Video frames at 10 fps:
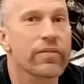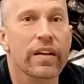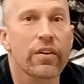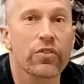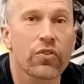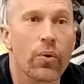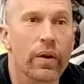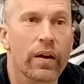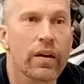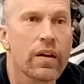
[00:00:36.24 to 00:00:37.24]
in
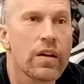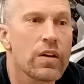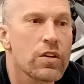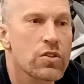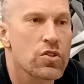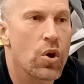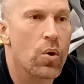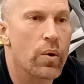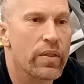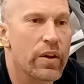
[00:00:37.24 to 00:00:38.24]
Arizona,
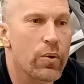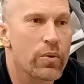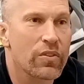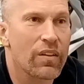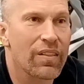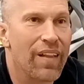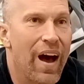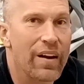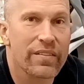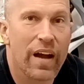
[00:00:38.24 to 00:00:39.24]
so there was a
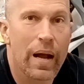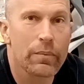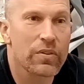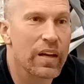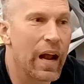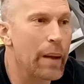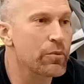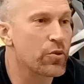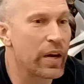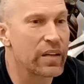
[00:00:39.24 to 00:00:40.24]
lot of times that I'm
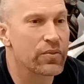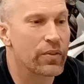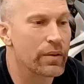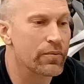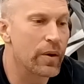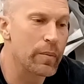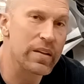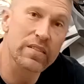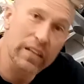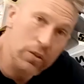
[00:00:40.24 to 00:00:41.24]
transferring from
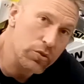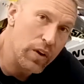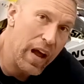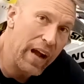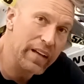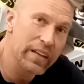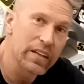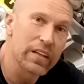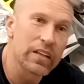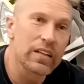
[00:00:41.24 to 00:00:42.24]
a single
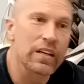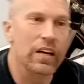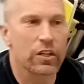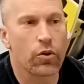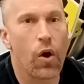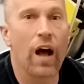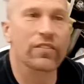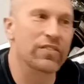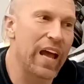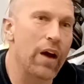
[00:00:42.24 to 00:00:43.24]
track
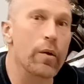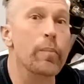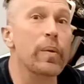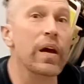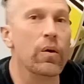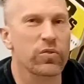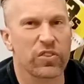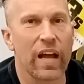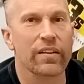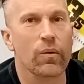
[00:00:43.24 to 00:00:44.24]
across down a big
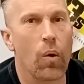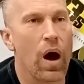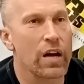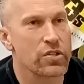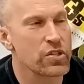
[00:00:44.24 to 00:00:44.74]
sandy wash